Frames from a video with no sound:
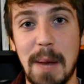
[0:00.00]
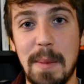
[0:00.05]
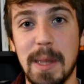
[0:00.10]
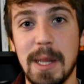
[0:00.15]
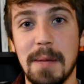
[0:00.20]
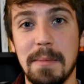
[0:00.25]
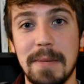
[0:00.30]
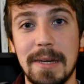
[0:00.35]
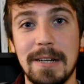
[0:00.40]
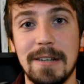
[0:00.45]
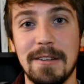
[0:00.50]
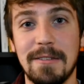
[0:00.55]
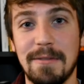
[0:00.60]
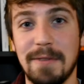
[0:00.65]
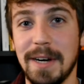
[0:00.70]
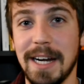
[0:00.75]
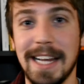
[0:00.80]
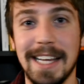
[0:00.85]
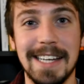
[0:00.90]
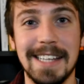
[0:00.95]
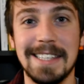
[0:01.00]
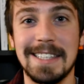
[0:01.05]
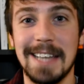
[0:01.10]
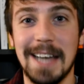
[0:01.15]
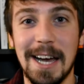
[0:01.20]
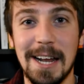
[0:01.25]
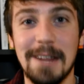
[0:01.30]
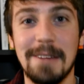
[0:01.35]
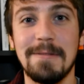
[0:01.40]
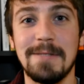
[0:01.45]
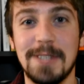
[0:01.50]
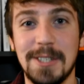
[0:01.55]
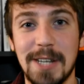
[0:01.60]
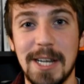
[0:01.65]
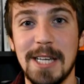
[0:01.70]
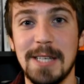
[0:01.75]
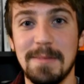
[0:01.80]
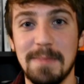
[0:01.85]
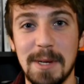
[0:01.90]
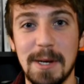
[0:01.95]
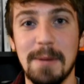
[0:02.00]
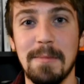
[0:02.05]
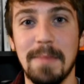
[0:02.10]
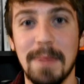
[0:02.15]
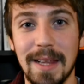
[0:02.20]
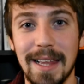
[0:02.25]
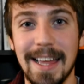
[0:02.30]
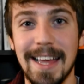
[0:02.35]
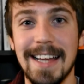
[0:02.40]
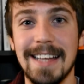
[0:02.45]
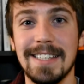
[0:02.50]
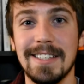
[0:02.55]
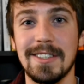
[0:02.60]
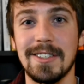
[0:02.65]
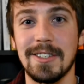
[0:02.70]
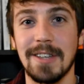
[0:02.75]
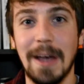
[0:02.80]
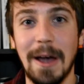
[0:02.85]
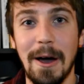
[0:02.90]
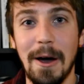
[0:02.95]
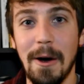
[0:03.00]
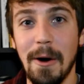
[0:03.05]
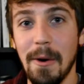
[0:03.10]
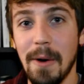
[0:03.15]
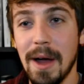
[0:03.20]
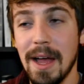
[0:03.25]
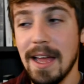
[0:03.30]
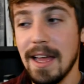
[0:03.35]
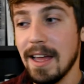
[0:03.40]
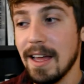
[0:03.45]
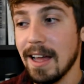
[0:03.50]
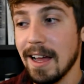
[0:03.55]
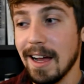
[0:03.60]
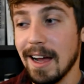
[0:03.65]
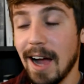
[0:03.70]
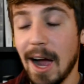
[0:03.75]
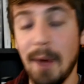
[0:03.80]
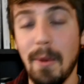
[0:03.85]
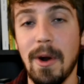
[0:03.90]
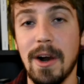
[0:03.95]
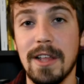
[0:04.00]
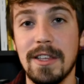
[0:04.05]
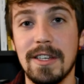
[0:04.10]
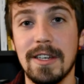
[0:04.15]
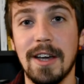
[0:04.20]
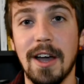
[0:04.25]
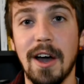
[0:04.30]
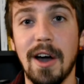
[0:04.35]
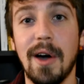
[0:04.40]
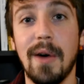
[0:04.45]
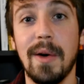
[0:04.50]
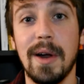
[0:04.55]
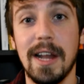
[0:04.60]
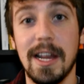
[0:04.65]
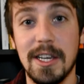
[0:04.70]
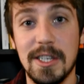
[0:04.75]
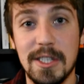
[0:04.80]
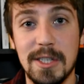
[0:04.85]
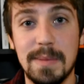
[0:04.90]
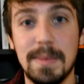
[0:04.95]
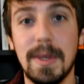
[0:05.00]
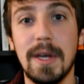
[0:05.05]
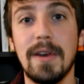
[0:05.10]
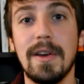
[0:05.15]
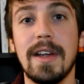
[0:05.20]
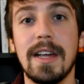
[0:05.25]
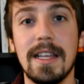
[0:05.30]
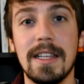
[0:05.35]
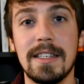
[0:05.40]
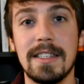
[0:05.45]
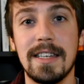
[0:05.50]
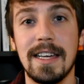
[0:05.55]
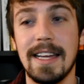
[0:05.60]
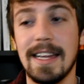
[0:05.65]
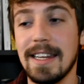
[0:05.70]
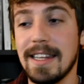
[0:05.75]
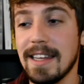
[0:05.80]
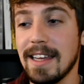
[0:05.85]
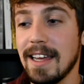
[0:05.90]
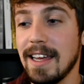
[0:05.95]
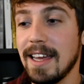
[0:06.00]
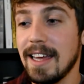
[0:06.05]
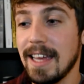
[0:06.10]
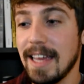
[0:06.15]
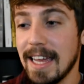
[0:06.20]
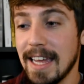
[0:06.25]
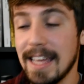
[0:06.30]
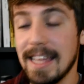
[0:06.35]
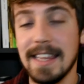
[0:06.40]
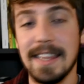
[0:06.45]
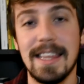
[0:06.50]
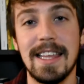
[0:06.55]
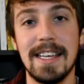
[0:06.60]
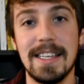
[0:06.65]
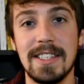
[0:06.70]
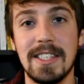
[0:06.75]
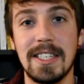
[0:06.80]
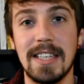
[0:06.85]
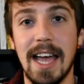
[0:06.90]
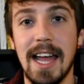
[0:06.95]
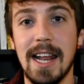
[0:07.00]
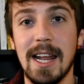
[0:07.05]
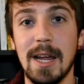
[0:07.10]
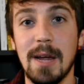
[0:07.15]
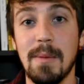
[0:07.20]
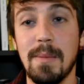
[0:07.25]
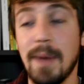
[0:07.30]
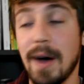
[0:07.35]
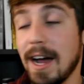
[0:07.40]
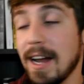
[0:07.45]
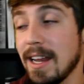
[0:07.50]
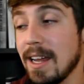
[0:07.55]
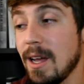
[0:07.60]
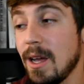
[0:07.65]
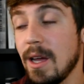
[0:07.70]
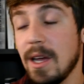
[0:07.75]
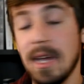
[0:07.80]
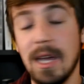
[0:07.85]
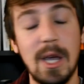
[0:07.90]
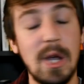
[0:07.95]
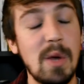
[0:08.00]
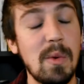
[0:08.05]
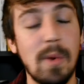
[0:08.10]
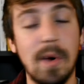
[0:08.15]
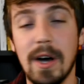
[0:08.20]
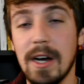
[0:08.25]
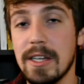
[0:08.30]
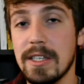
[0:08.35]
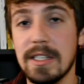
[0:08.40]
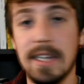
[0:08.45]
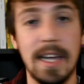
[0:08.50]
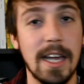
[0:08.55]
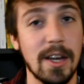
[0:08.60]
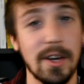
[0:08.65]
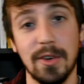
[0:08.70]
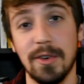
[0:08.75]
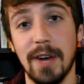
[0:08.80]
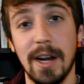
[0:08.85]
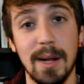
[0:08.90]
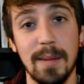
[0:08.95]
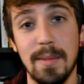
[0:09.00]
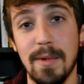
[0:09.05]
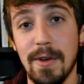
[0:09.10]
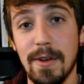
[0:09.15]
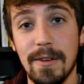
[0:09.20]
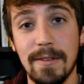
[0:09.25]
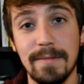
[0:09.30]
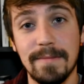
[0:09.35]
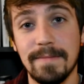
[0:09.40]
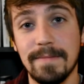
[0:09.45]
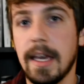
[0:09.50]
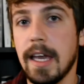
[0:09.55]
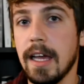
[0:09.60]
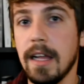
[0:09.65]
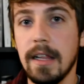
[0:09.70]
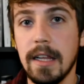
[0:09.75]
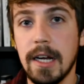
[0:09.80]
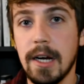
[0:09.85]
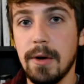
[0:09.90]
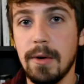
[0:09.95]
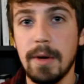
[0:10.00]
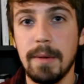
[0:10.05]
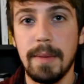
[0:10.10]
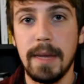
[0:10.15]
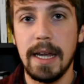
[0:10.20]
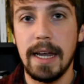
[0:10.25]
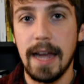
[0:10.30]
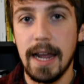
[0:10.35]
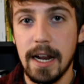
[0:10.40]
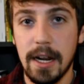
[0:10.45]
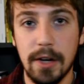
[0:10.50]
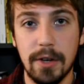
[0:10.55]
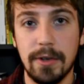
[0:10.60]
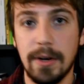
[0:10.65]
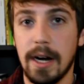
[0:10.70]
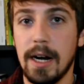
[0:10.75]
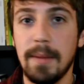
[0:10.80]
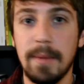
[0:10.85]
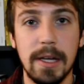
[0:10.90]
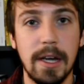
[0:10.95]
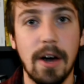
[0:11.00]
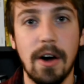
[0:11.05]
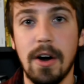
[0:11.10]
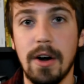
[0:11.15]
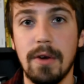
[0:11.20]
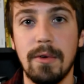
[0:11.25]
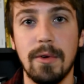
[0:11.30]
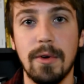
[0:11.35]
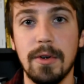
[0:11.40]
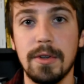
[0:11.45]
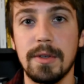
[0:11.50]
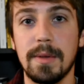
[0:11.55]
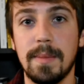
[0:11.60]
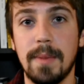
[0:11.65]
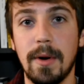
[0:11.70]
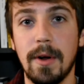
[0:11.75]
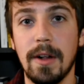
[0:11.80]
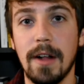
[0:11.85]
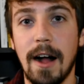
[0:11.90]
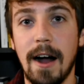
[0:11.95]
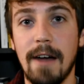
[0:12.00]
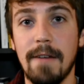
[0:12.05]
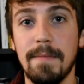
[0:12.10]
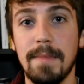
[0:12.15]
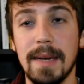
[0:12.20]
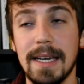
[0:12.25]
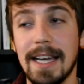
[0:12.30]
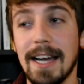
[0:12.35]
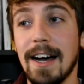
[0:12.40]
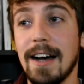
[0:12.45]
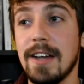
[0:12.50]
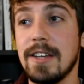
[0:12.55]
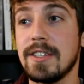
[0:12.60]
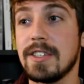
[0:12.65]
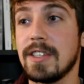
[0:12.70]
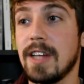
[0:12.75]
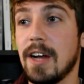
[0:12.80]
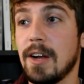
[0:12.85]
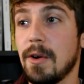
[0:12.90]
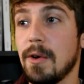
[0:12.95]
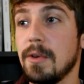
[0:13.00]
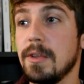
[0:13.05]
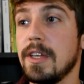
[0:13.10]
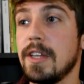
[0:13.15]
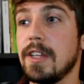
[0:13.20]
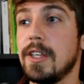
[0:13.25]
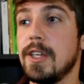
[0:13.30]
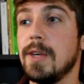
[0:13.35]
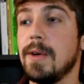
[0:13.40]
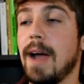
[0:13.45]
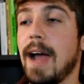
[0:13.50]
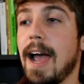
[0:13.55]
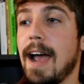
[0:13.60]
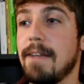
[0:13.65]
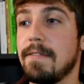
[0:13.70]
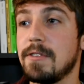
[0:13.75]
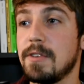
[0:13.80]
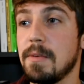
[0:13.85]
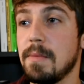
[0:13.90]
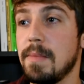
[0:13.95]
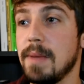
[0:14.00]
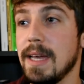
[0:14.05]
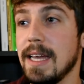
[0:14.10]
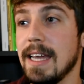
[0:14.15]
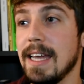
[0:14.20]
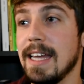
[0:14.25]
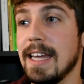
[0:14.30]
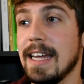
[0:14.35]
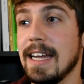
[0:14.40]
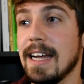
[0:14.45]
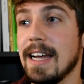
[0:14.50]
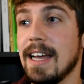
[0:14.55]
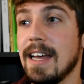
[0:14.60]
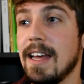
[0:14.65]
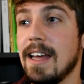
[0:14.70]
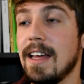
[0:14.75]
I'm in the middle of reading a ton of Shakespeare plays, and so I wanted to go and experience it in this setting, but he was incredible. King Lear would be an incredibly hard role to pull off because not only do you have to be